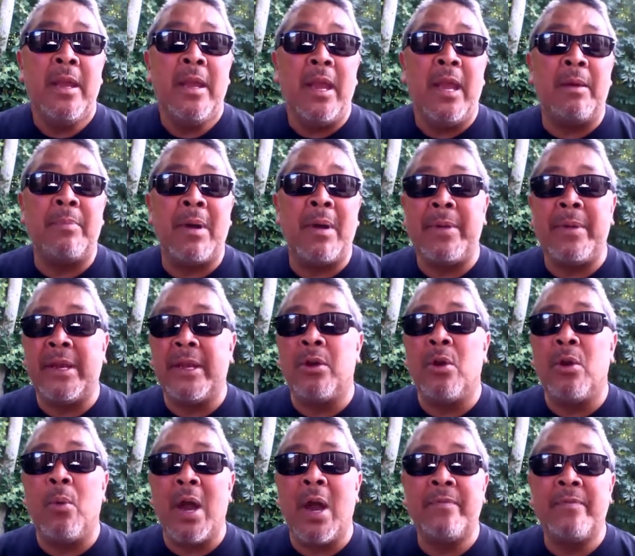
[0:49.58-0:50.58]
And by being in
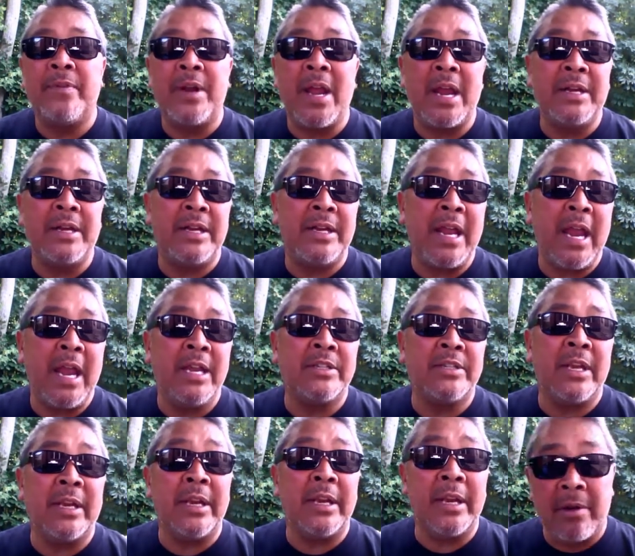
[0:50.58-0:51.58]
Hawaii for 90 days,
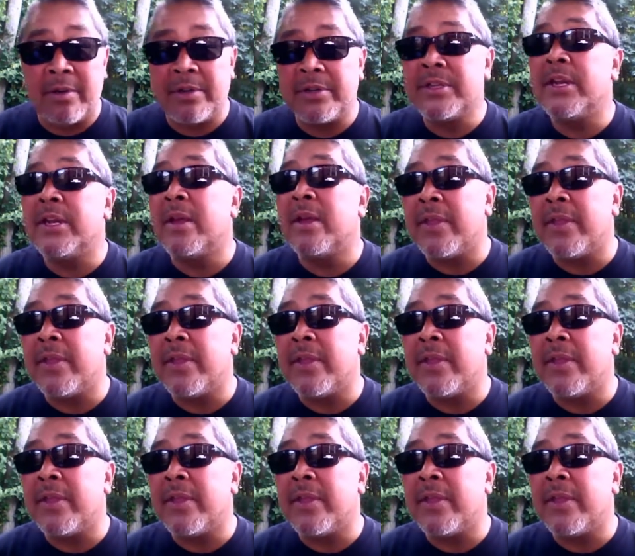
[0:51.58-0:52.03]
I can guarantee